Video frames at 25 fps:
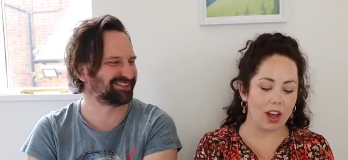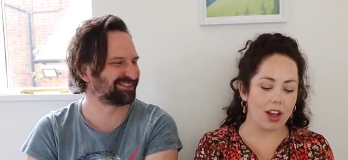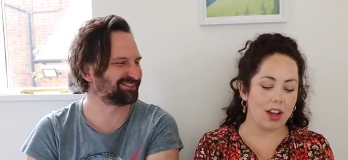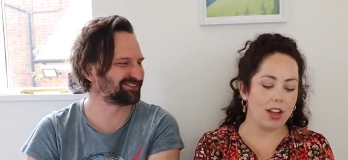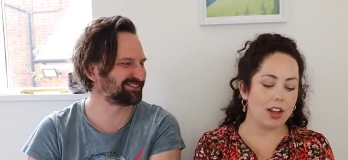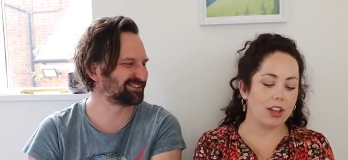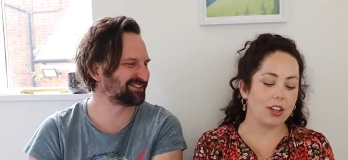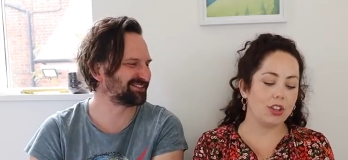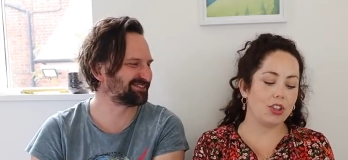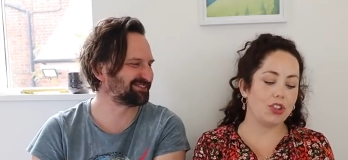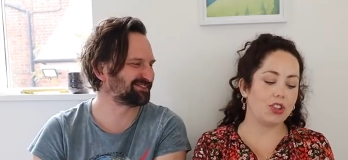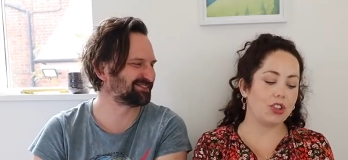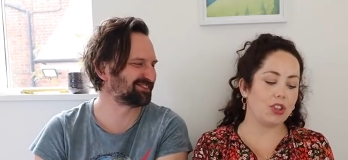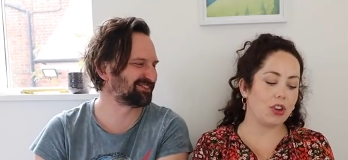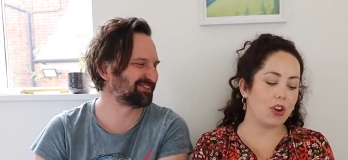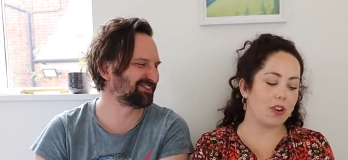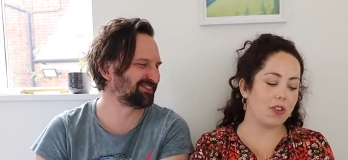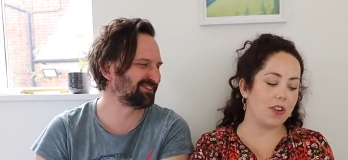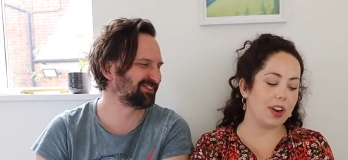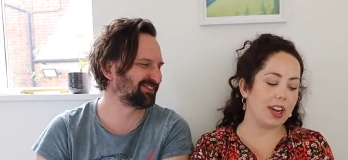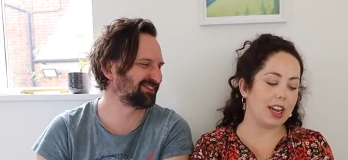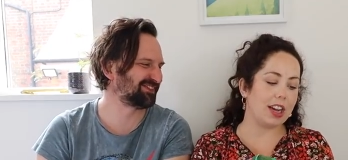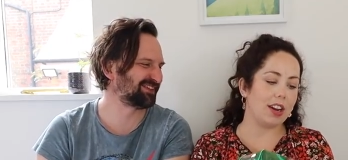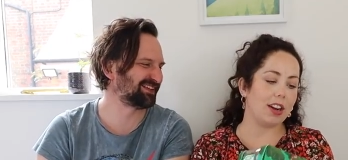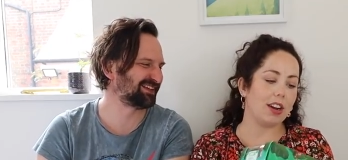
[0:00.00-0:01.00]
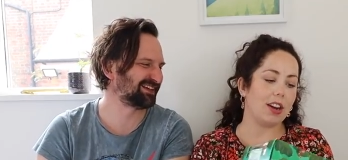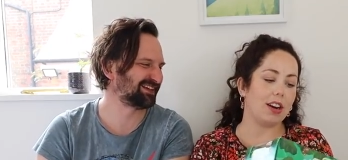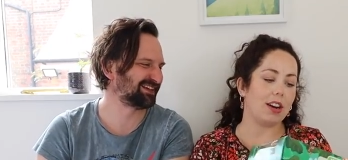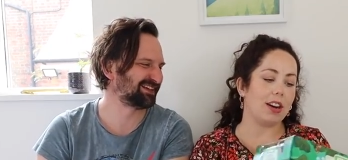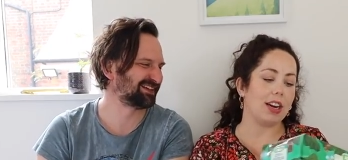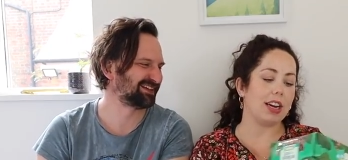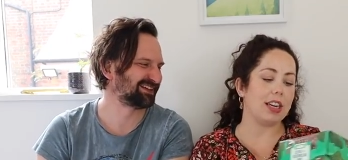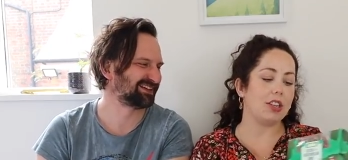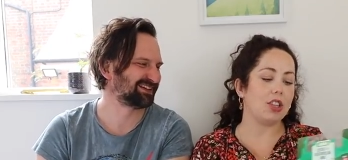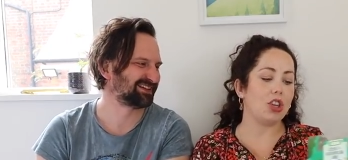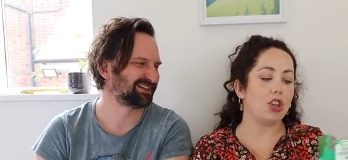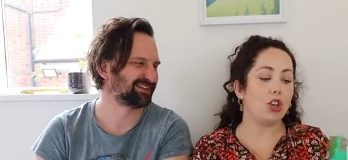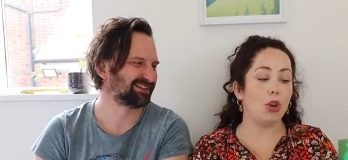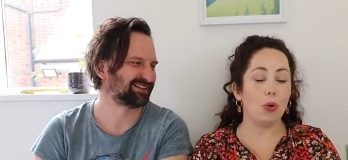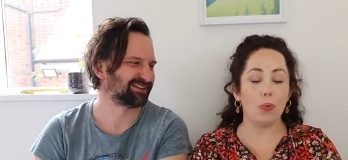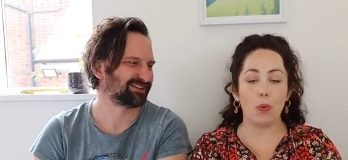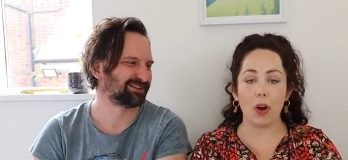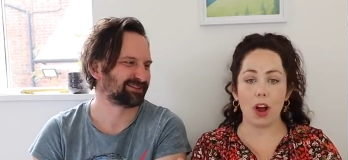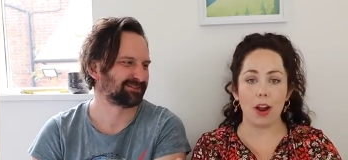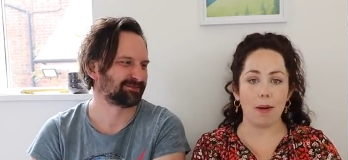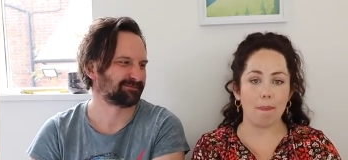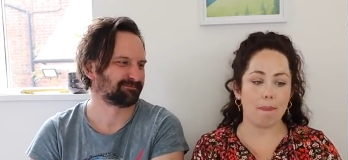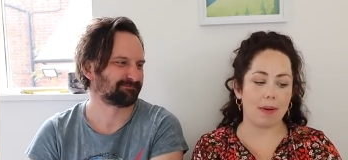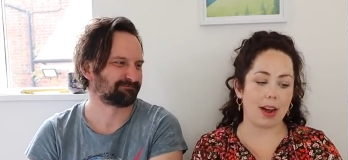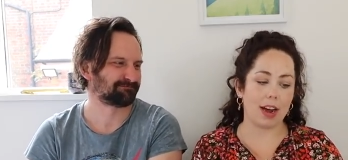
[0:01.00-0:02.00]
Speaker 1: Oh, sorry, Clyde. You
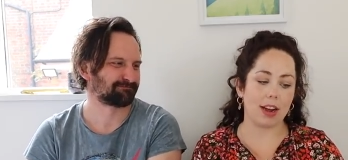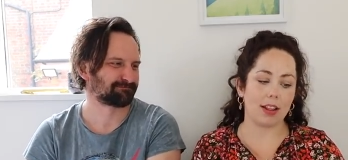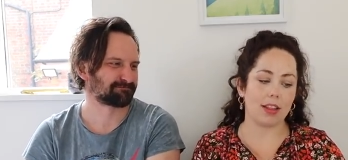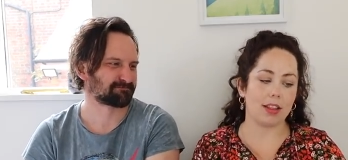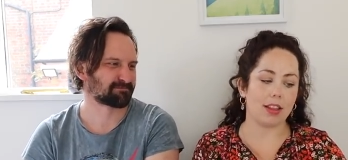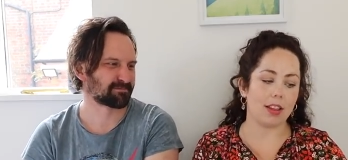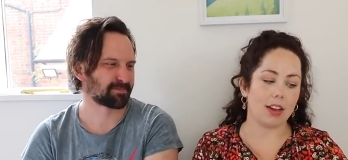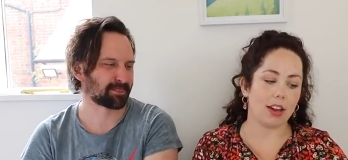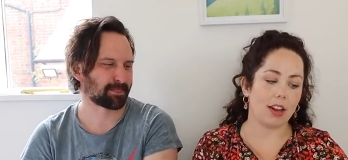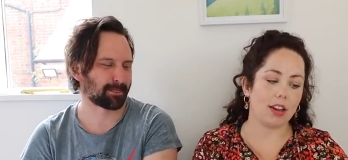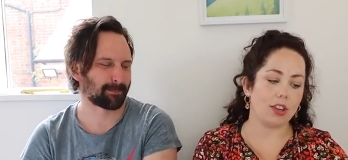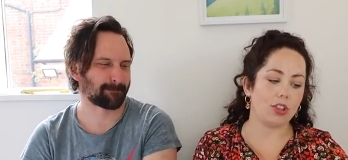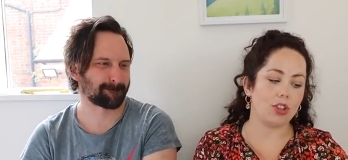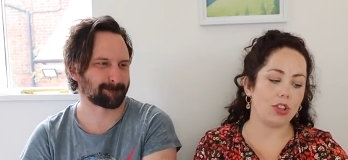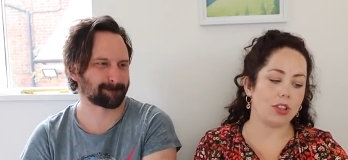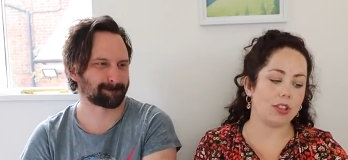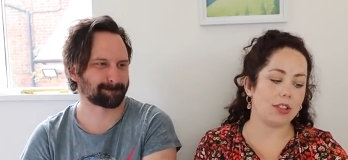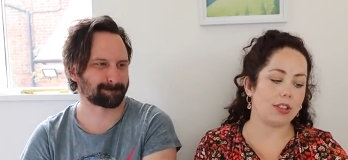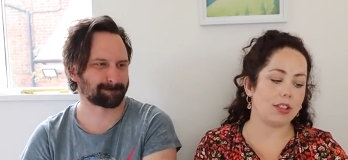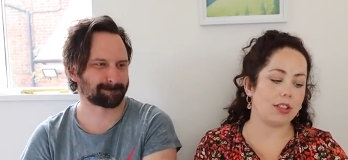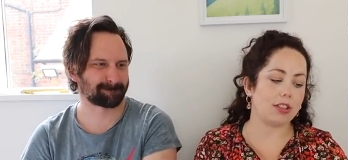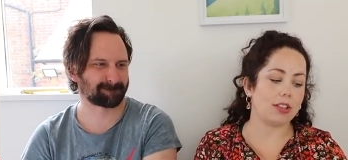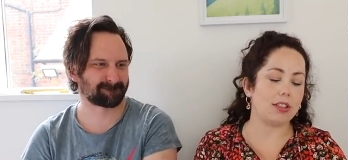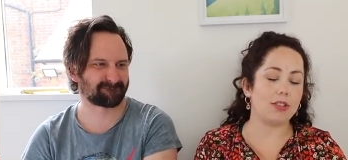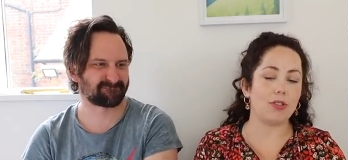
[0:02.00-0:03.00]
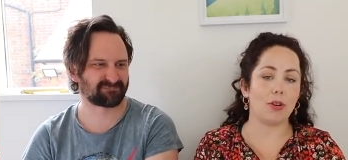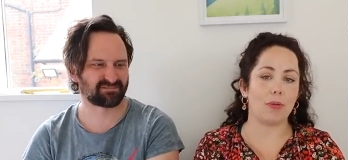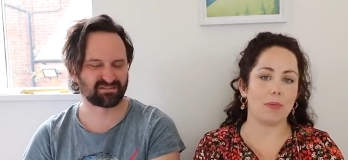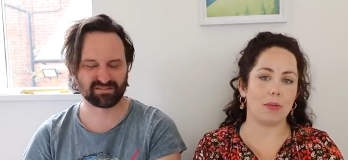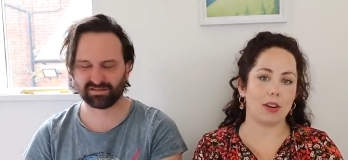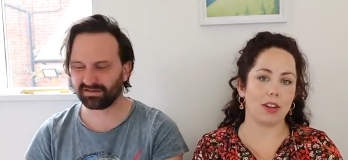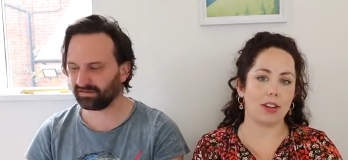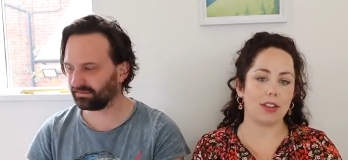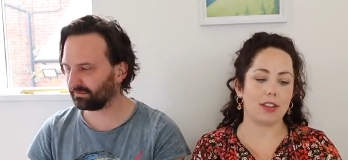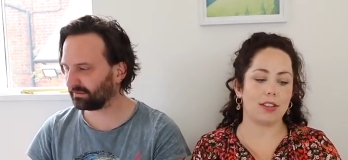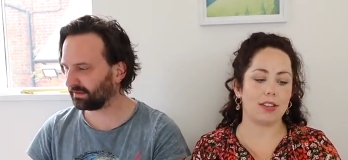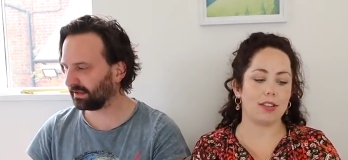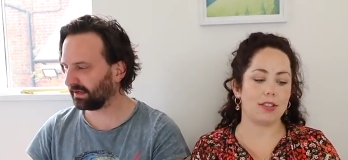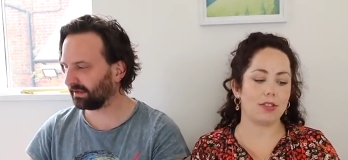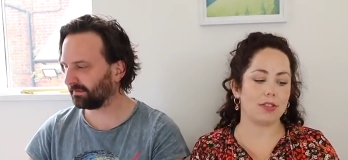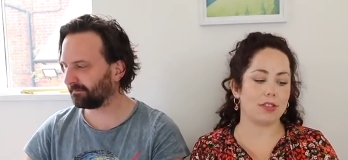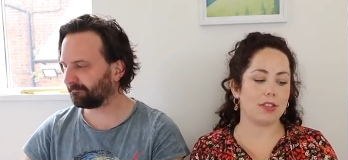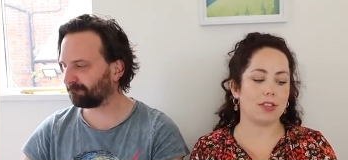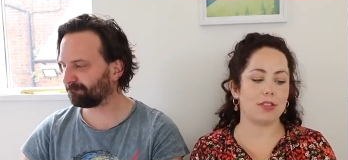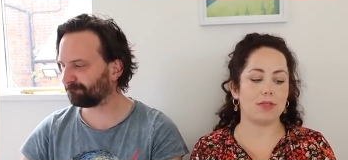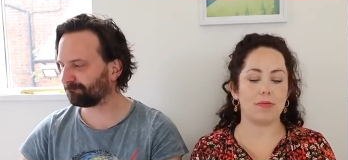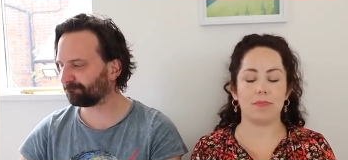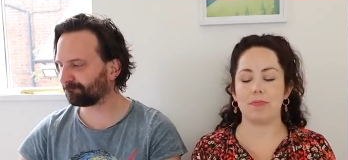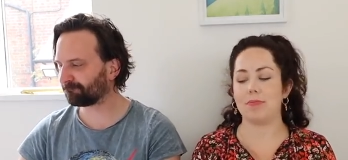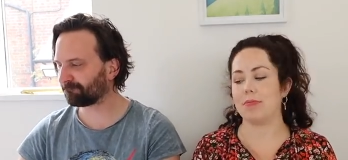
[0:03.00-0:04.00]
weren't bad though. Just not my. Just
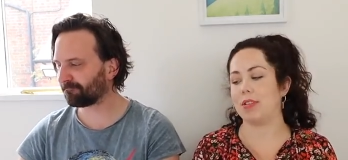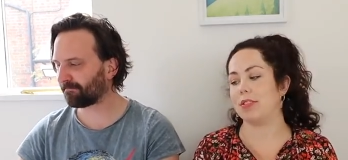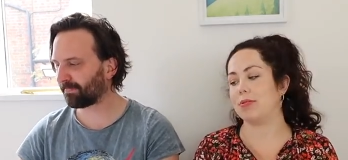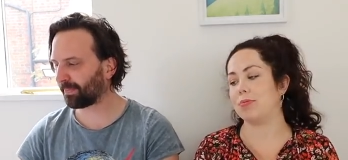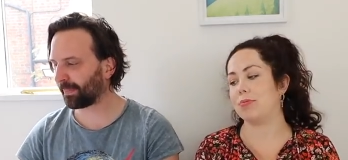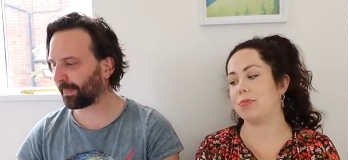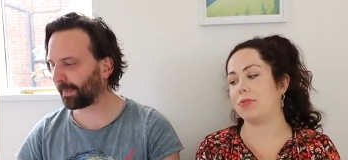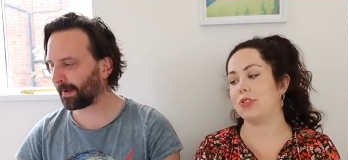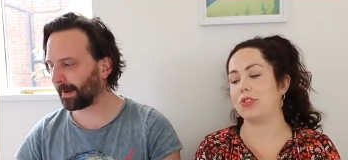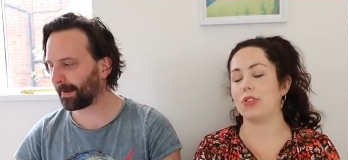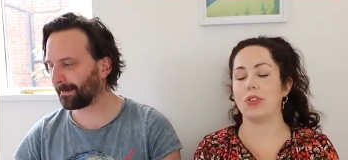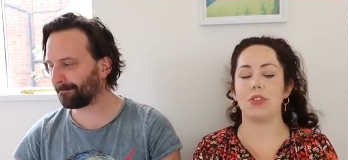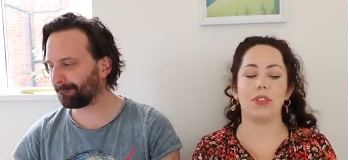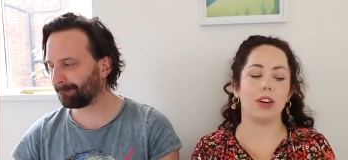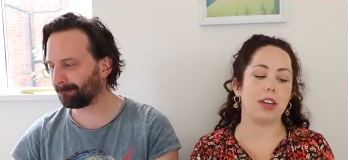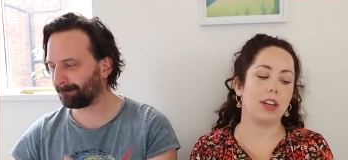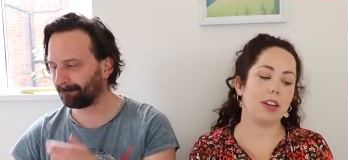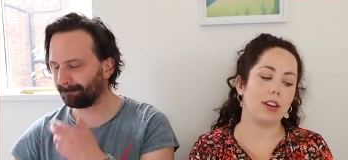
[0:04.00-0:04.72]
not. Oh, I'm sorry,